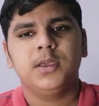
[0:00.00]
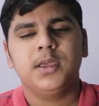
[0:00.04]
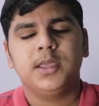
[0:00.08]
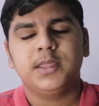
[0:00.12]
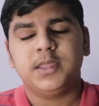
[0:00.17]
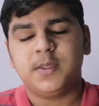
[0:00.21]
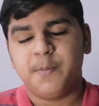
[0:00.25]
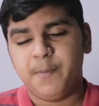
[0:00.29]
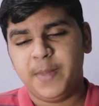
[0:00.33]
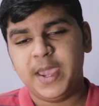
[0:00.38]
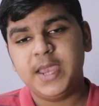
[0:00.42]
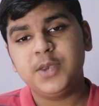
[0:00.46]

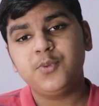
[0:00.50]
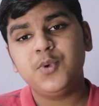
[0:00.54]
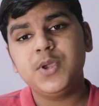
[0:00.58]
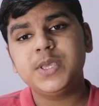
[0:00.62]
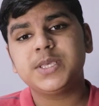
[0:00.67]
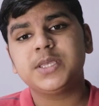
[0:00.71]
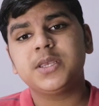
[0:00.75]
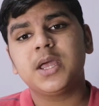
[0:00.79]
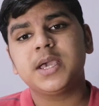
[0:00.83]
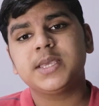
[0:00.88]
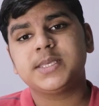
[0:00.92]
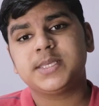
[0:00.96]
The main
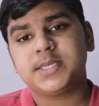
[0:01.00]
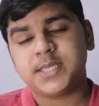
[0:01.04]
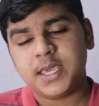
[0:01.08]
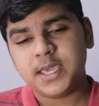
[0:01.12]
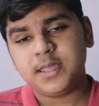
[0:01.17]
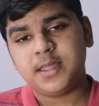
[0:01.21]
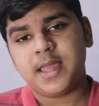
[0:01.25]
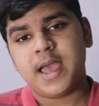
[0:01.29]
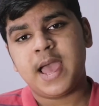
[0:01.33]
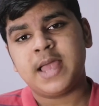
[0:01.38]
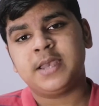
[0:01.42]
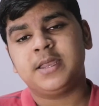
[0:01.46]
reason I say
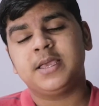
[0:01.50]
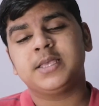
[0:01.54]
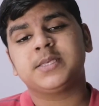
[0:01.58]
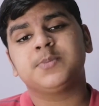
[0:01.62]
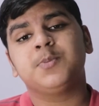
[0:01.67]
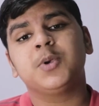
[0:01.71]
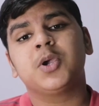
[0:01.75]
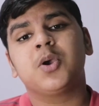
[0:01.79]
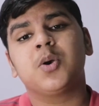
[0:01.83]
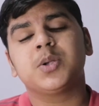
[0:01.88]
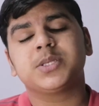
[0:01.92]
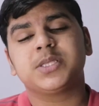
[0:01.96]
that is
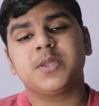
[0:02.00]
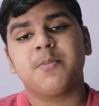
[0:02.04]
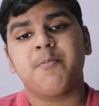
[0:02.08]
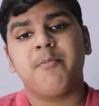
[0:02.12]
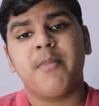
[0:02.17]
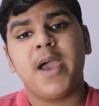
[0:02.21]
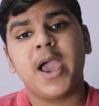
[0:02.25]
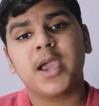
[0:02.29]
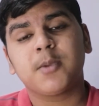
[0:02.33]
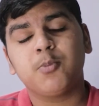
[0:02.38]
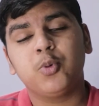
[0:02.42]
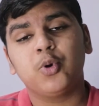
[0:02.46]
because the
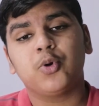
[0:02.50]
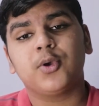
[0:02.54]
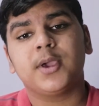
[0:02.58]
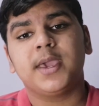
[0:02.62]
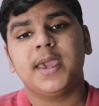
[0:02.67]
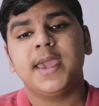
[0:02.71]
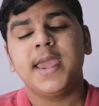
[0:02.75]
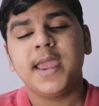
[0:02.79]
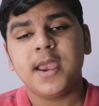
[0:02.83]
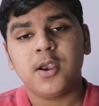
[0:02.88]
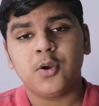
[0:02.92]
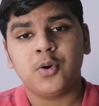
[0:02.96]
MacBook
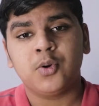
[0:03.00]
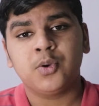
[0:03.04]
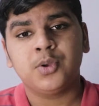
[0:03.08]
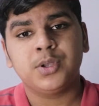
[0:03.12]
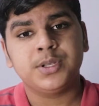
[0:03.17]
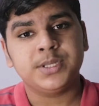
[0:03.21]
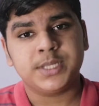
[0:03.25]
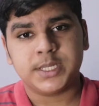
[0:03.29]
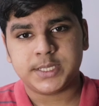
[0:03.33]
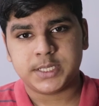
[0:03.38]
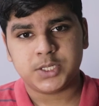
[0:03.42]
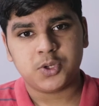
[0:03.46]
Air
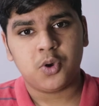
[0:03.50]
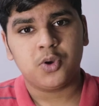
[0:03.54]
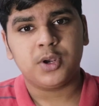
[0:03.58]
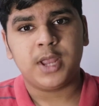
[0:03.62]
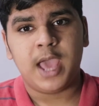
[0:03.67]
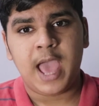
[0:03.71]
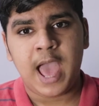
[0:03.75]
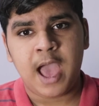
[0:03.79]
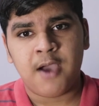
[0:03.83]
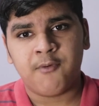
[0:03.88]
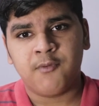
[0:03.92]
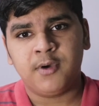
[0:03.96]
does not
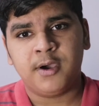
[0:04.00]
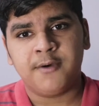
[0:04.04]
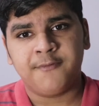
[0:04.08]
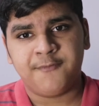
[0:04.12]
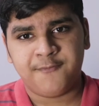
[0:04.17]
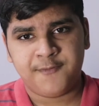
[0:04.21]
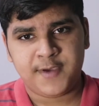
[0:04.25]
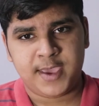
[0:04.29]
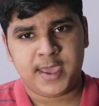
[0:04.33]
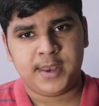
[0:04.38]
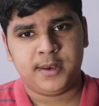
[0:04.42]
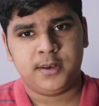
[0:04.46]
have a
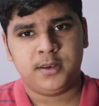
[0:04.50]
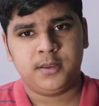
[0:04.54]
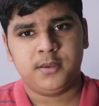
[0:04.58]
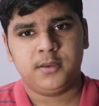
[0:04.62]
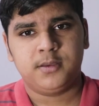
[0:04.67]
fan.